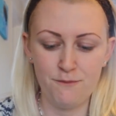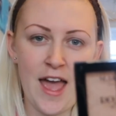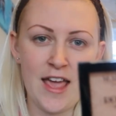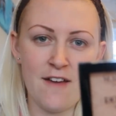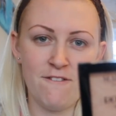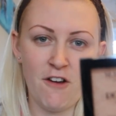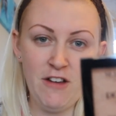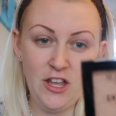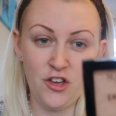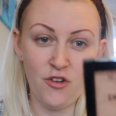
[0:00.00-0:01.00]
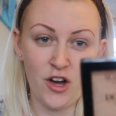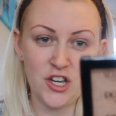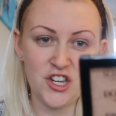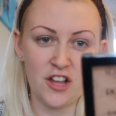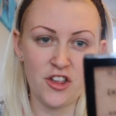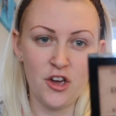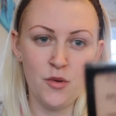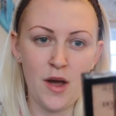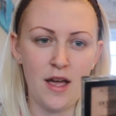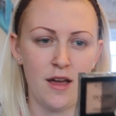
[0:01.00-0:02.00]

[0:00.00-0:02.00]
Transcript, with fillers: a very cute eyeshadow,